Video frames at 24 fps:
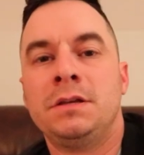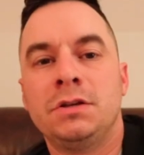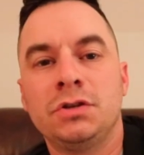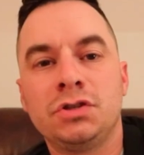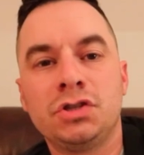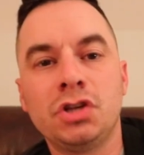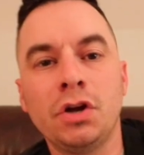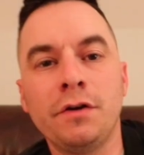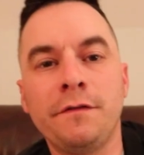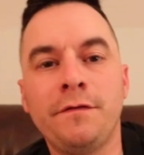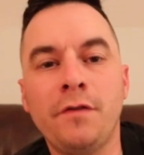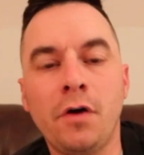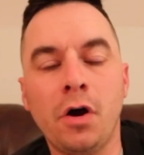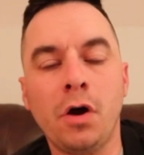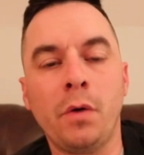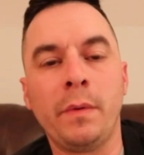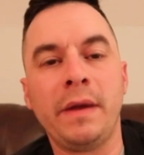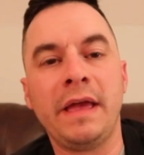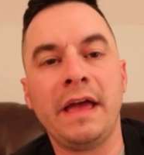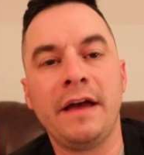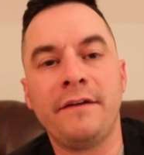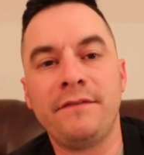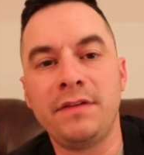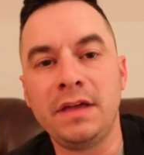So far
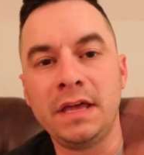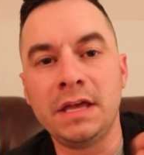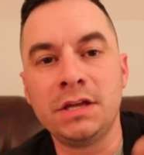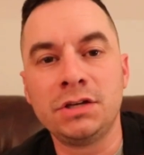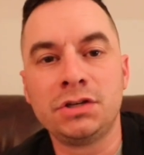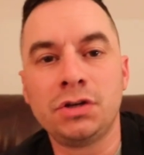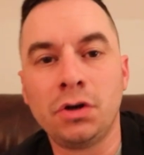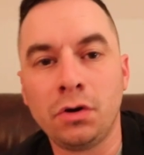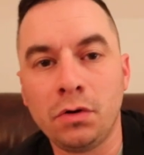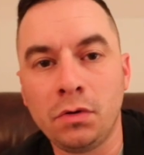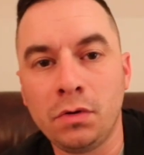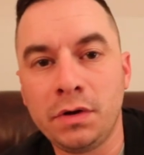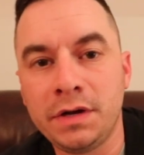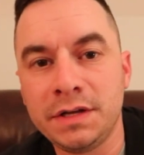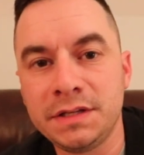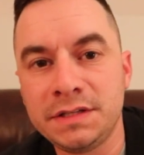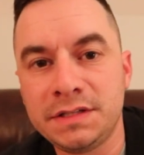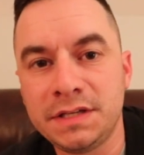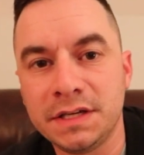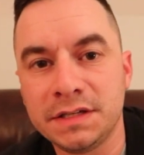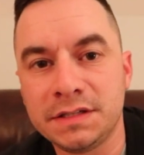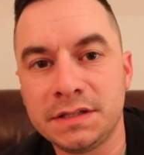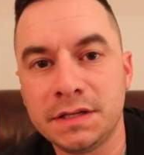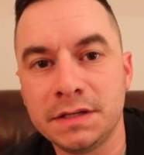we have internal
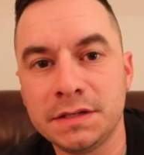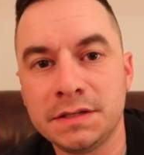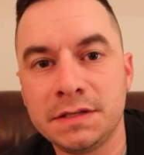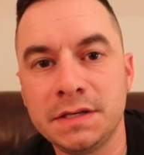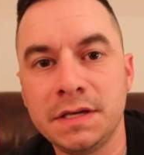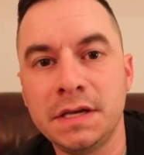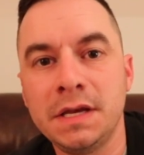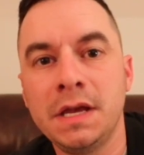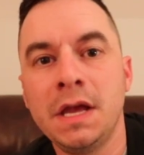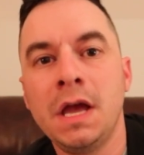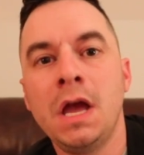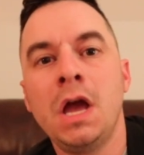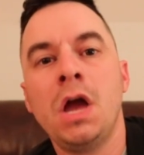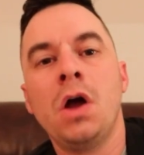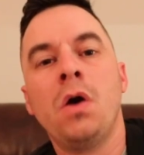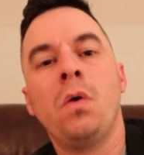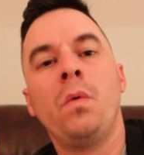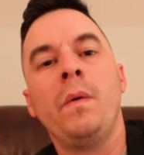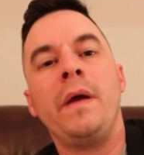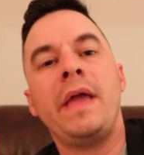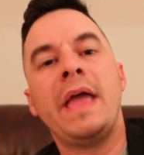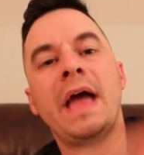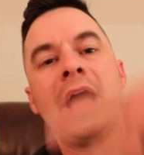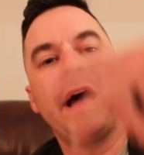consistency,
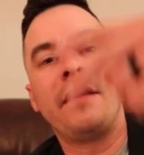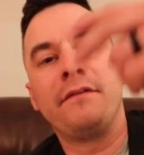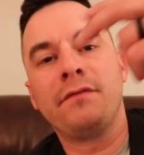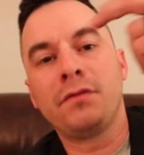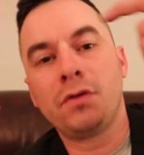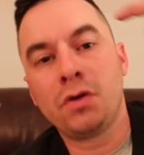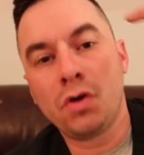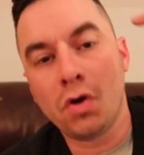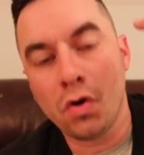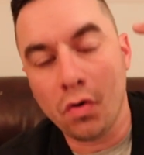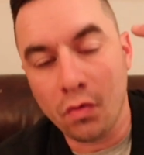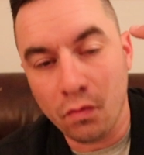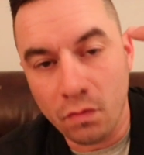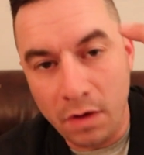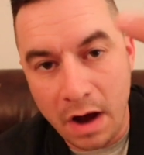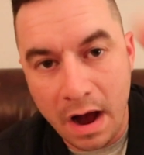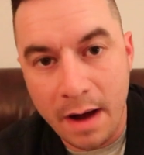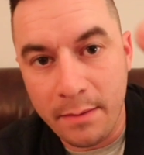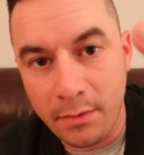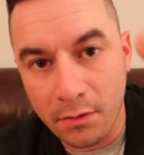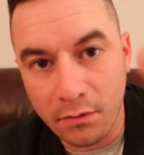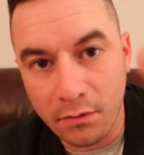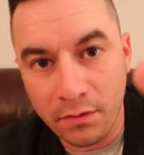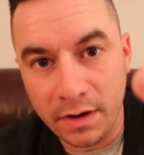we have
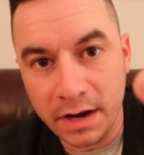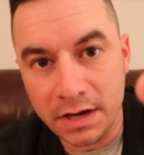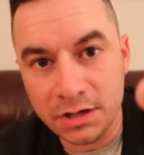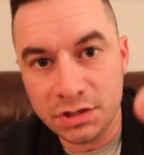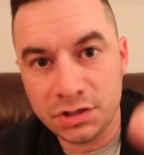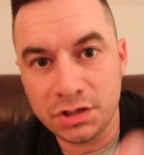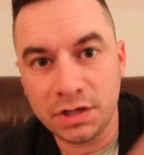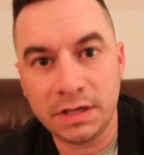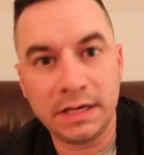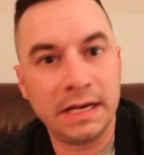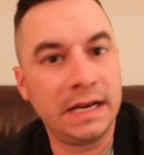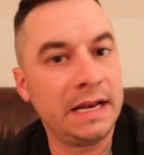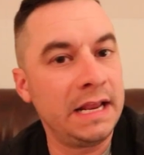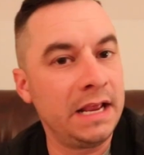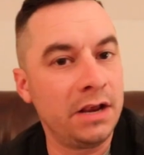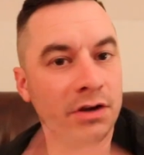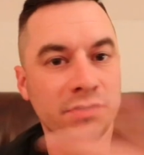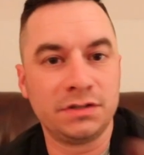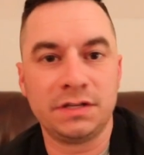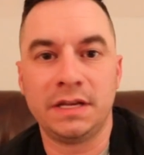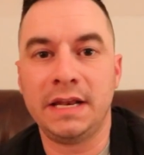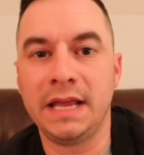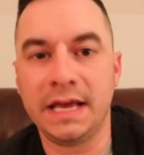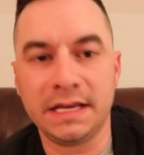corroboration, and
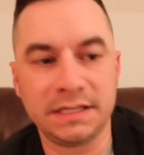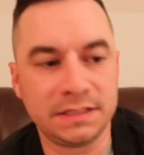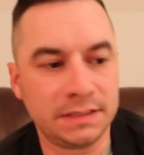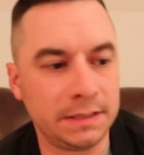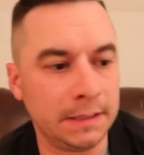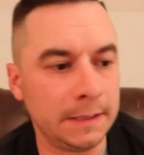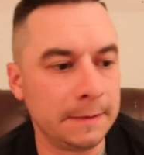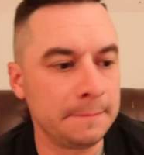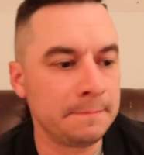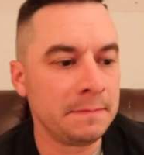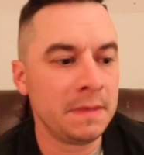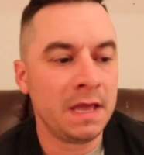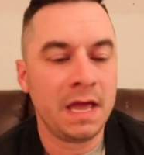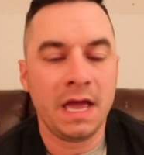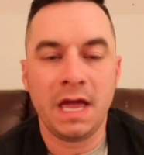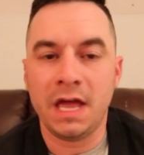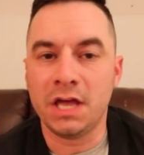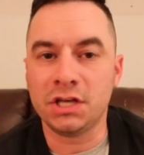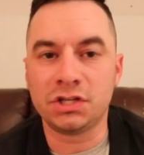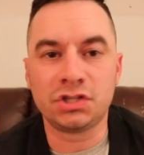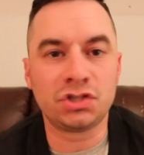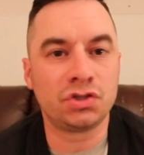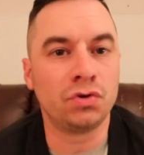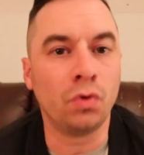here's the next thing,
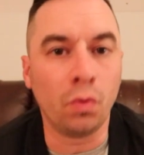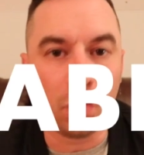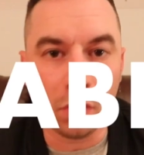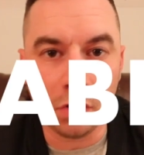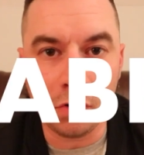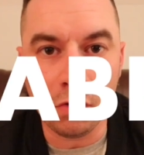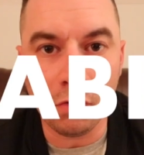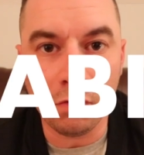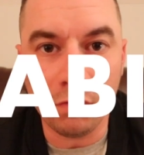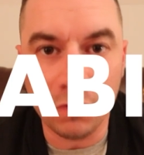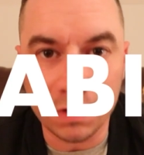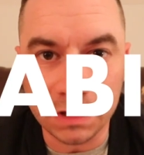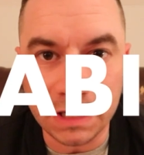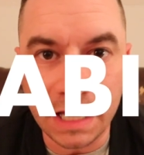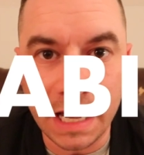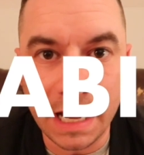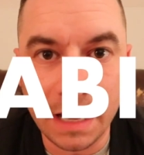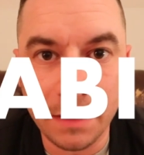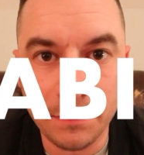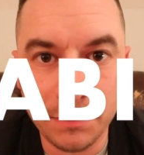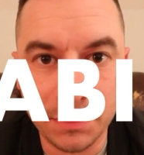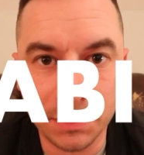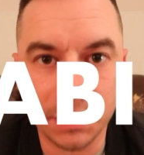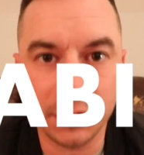historical
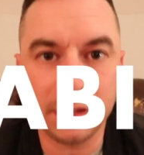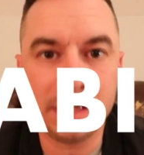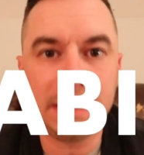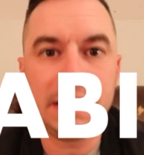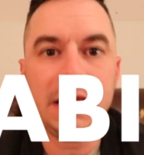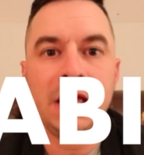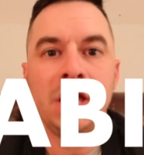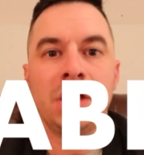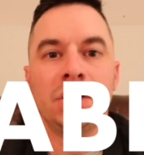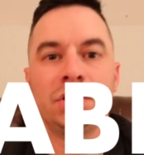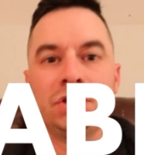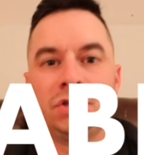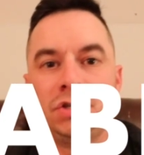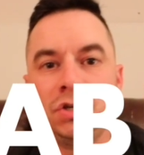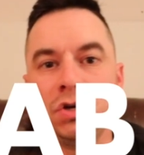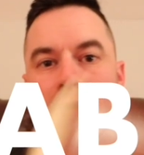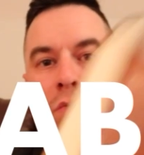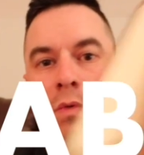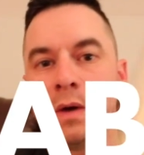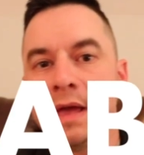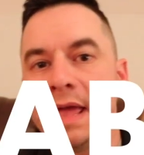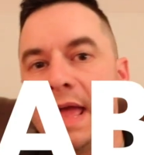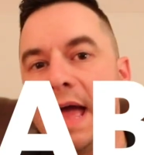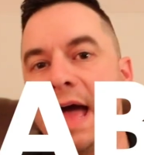reliability. Do
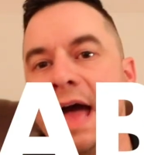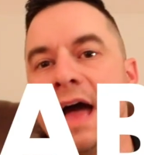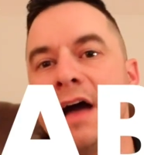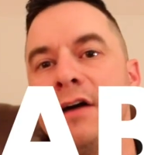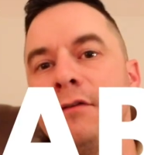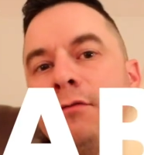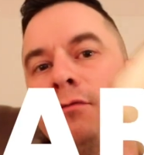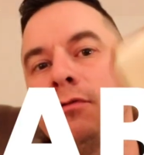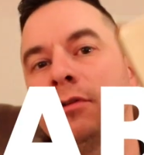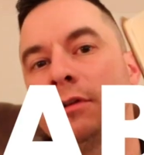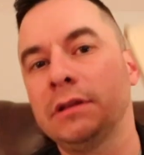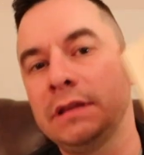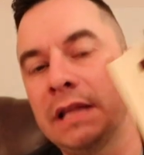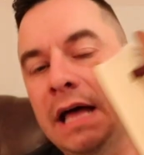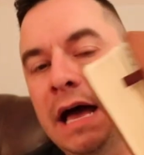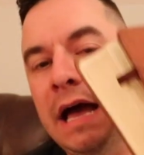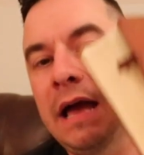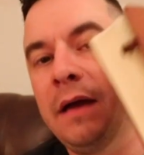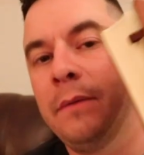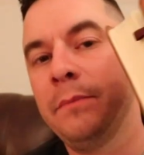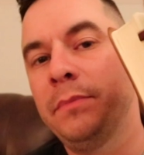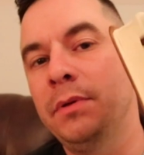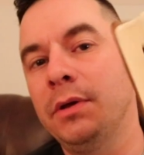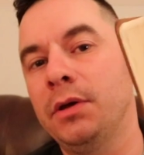we have
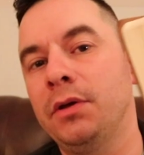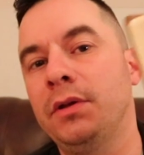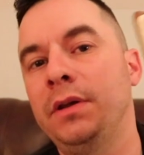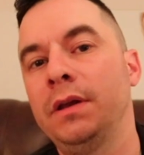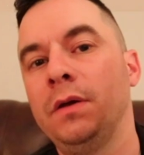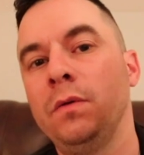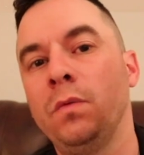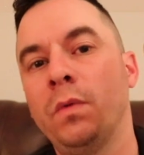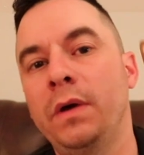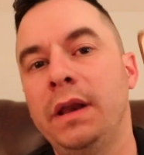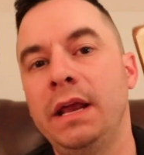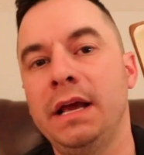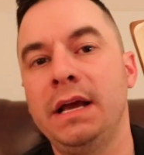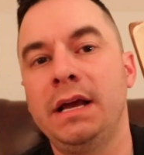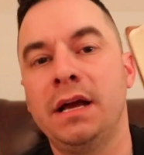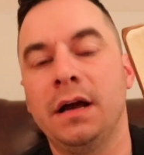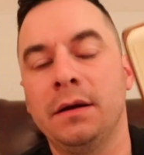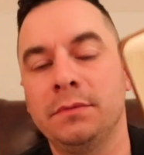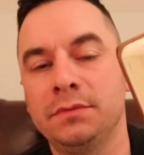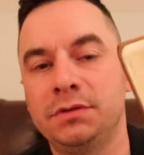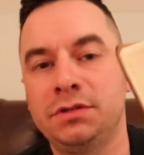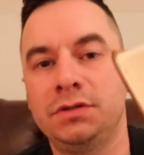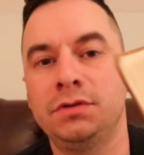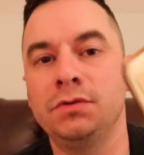reliability when it
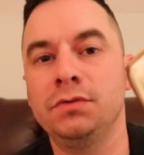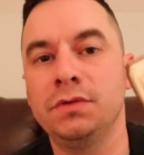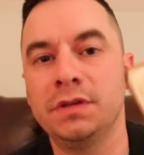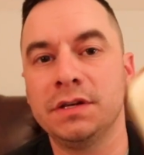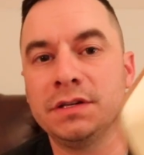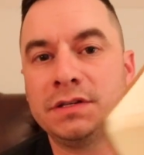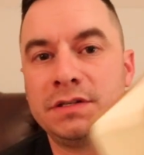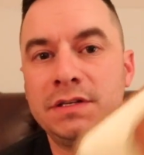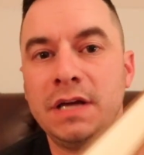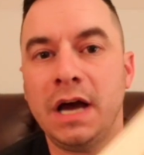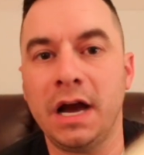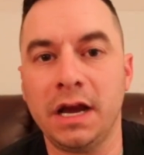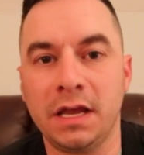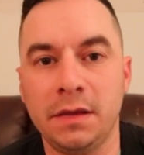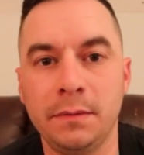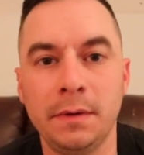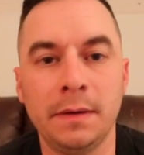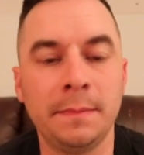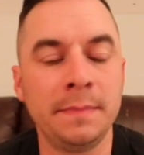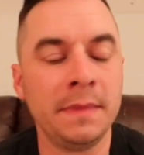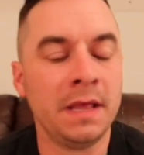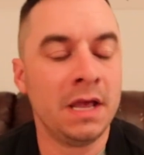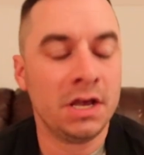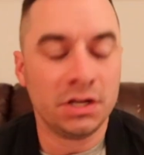comes to this
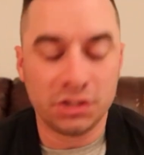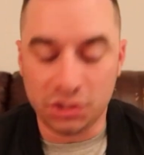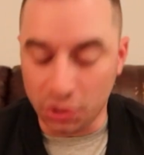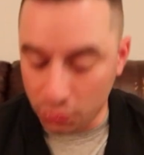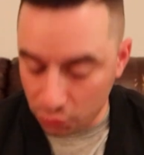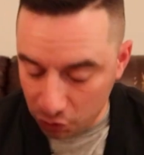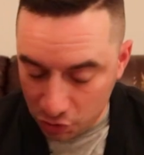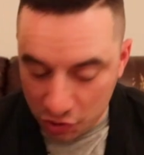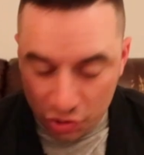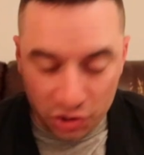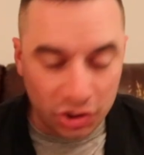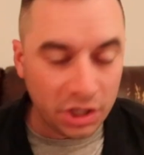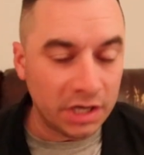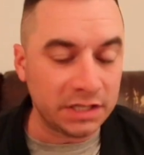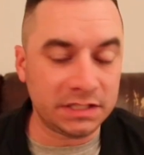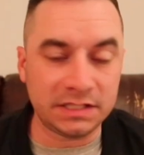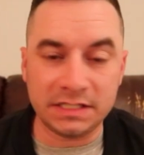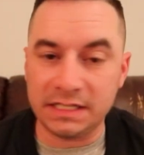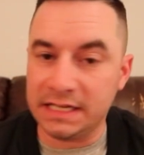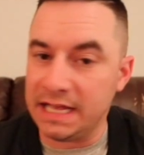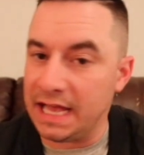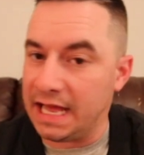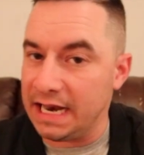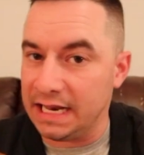document? So just
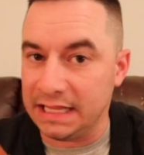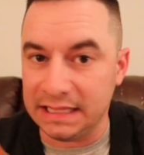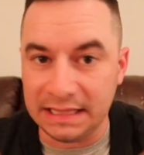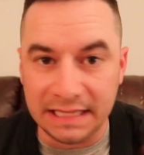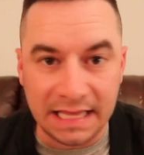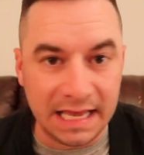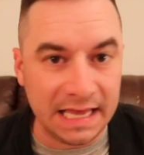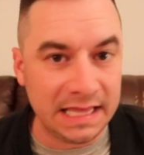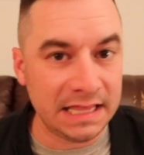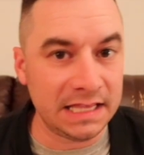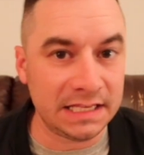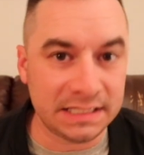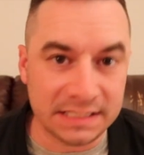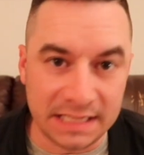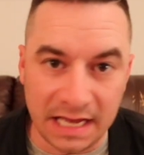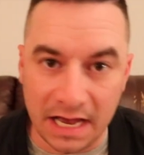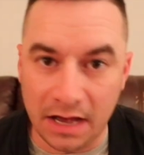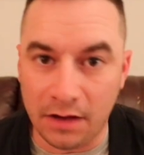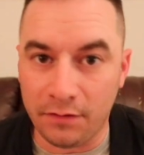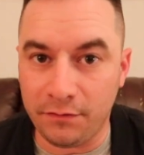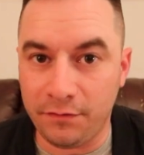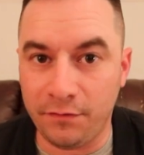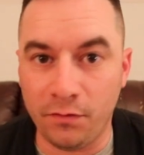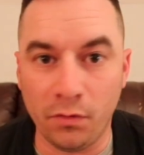to kind of lay this
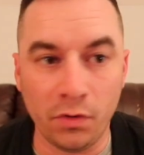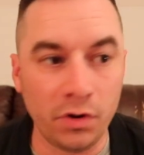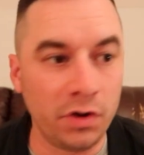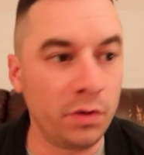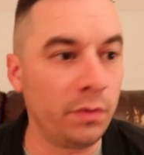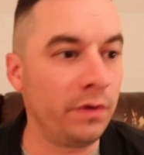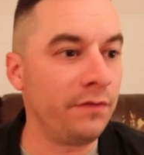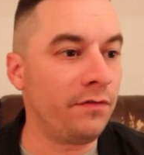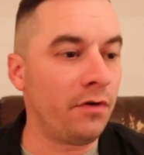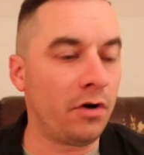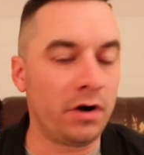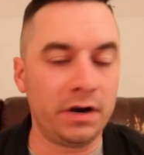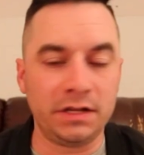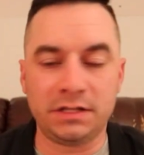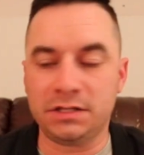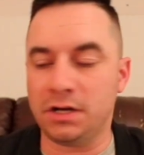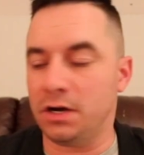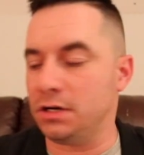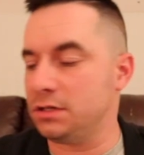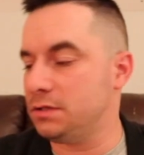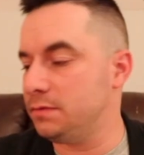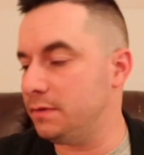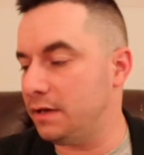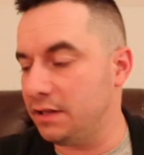out for you, we've already
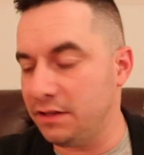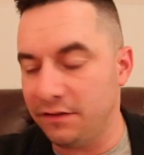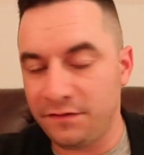talked about